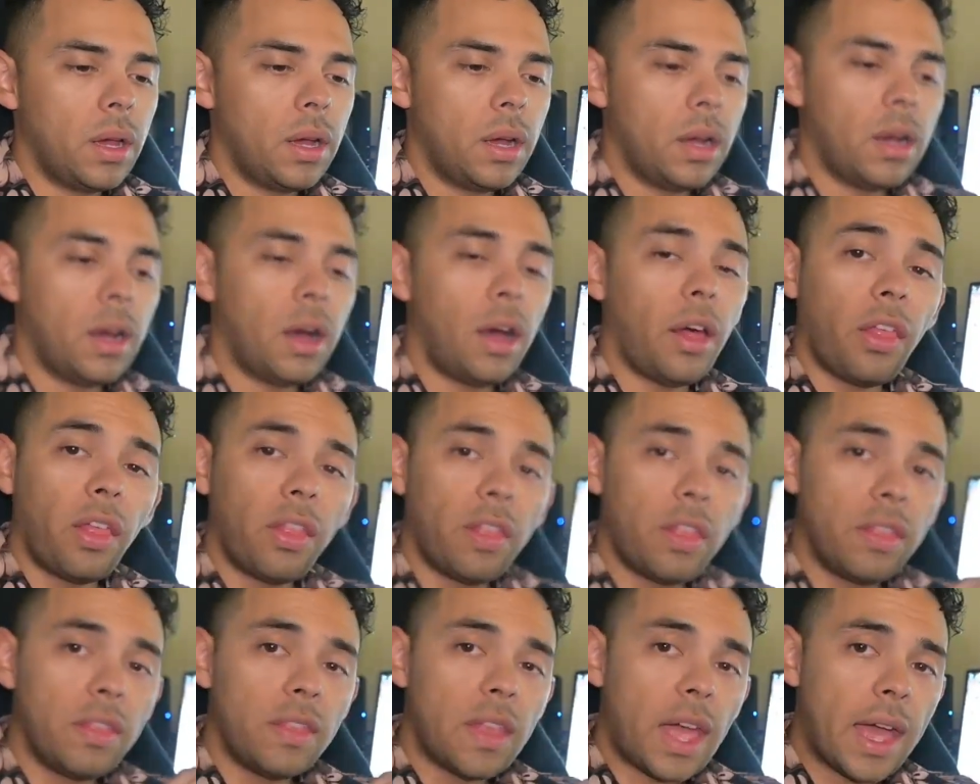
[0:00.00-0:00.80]
Uh, other
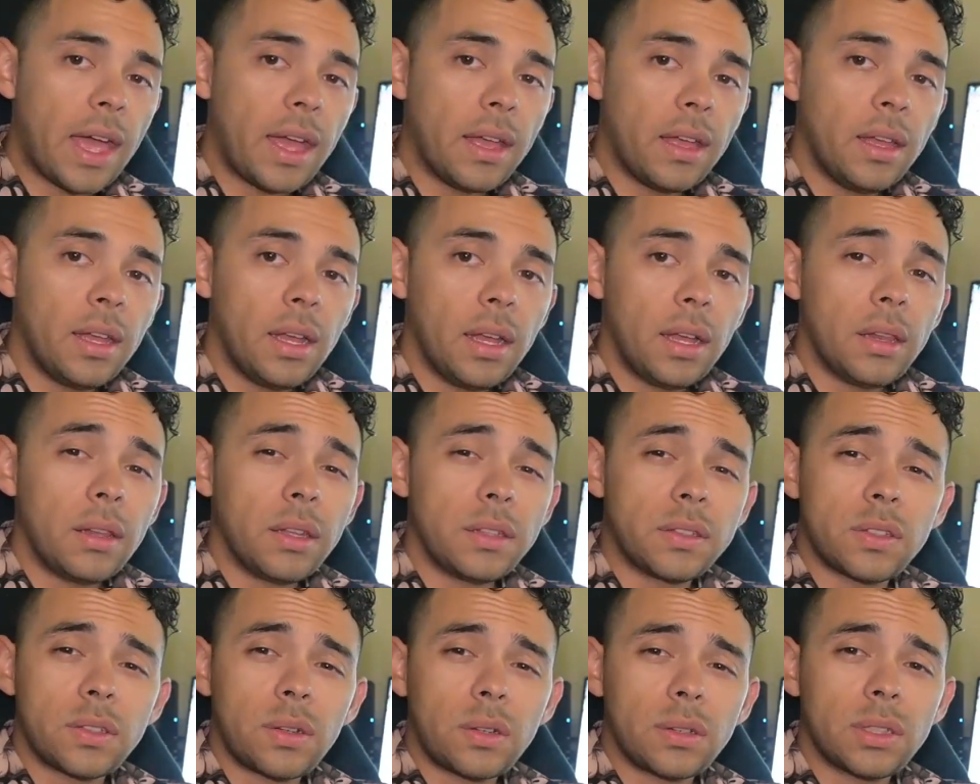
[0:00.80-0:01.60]
than that,
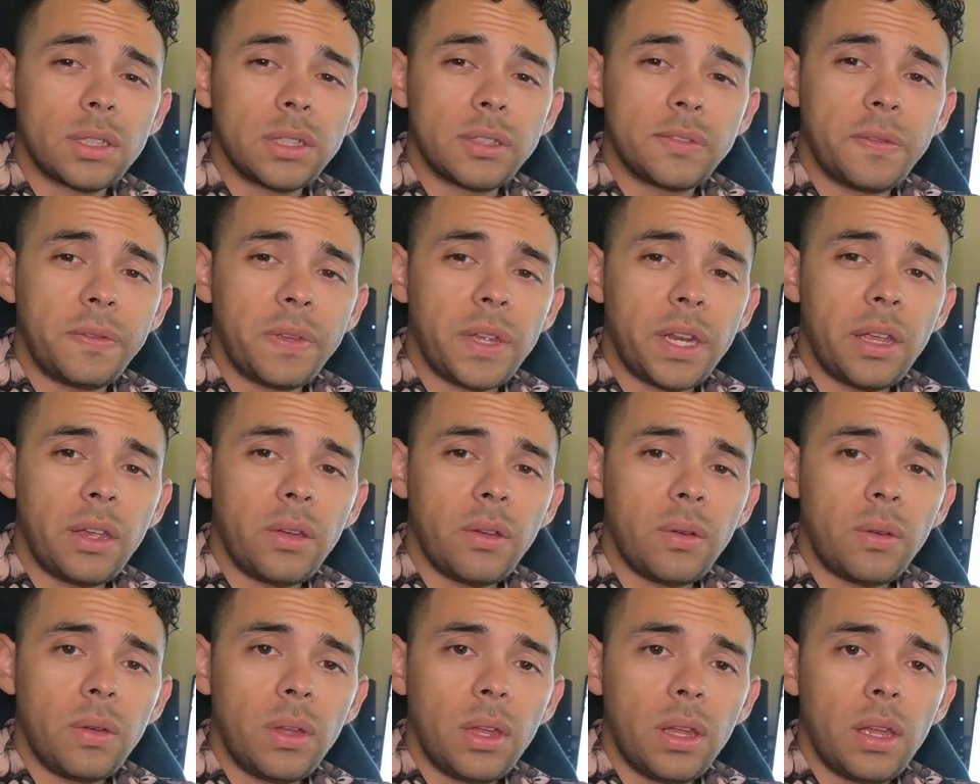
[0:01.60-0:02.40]
let's start this
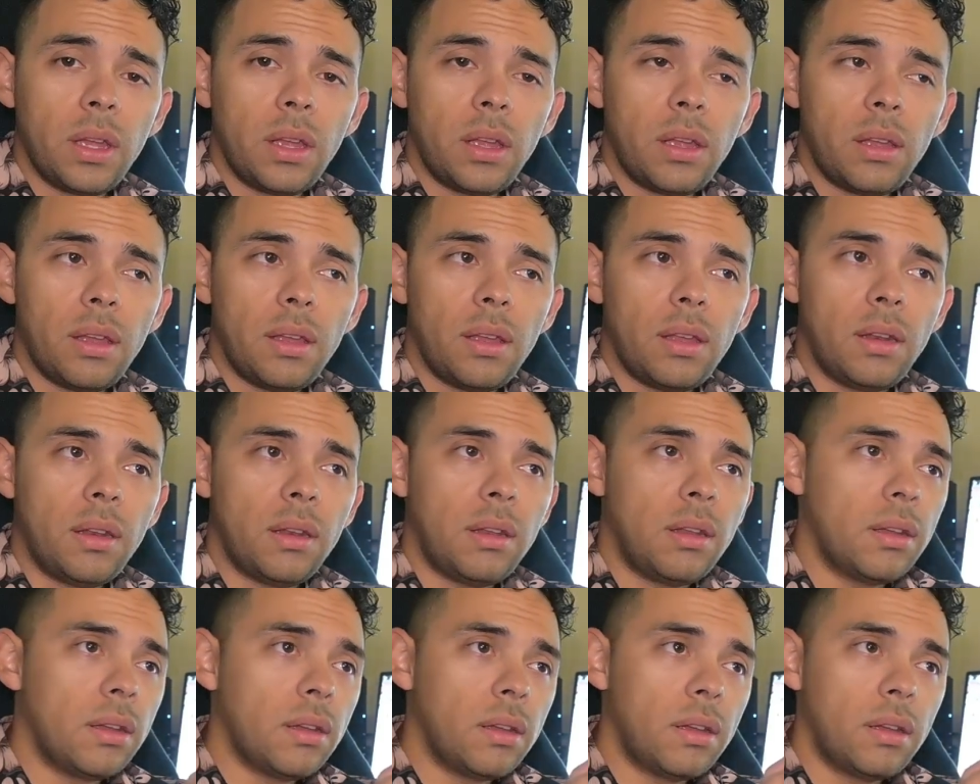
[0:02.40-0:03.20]
video
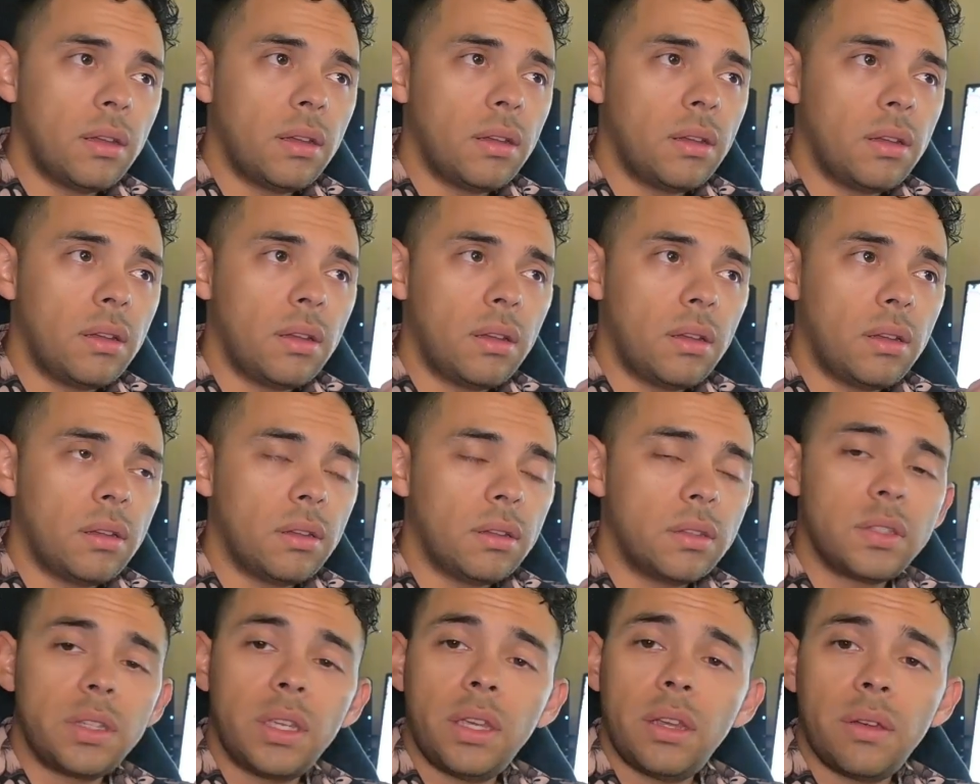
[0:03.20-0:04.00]
and
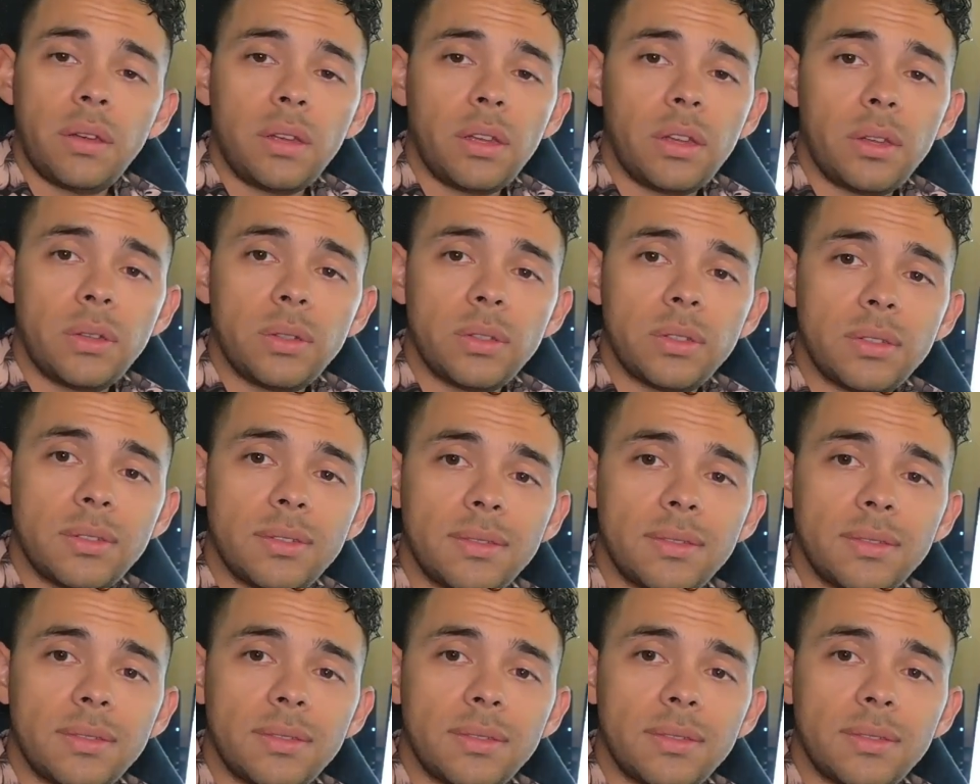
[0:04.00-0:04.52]
uh, see how it goes.